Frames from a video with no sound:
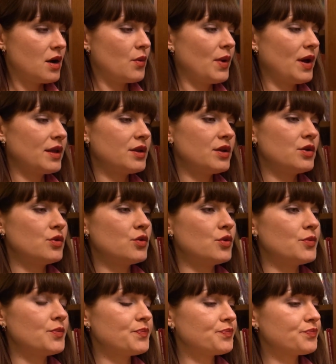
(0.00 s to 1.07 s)
When
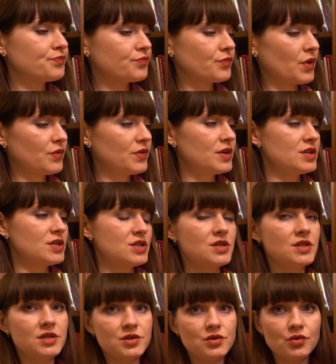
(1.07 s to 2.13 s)
you finish
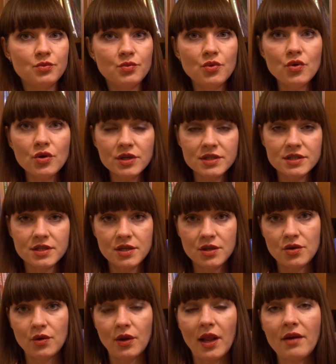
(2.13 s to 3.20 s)
these two books,
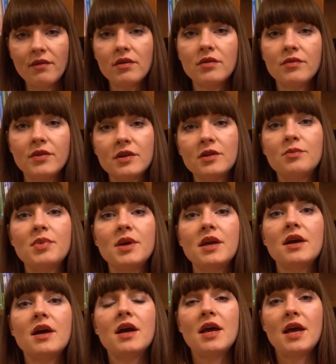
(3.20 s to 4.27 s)
your level will
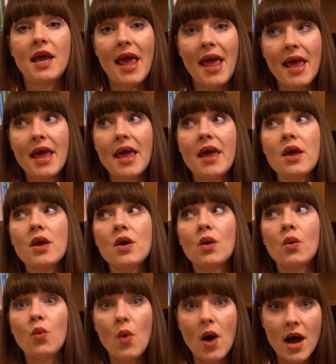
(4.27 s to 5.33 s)
be
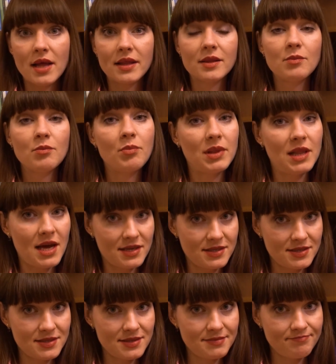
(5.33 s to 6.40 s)
A1
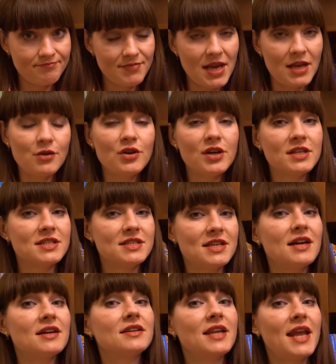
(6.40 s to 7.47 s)
plus, and you can
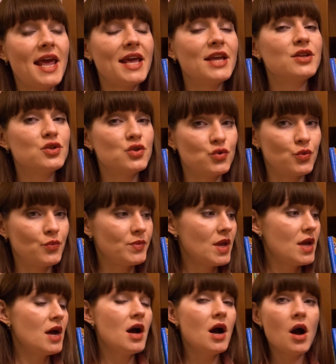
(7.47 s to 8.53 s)
start A2.
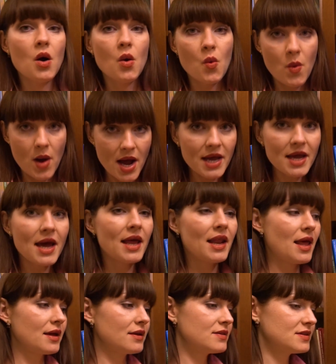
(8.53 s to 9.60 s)
Why I
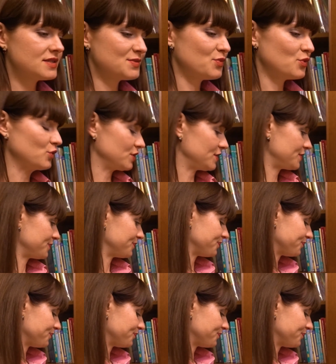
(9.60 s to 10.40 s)
like these books?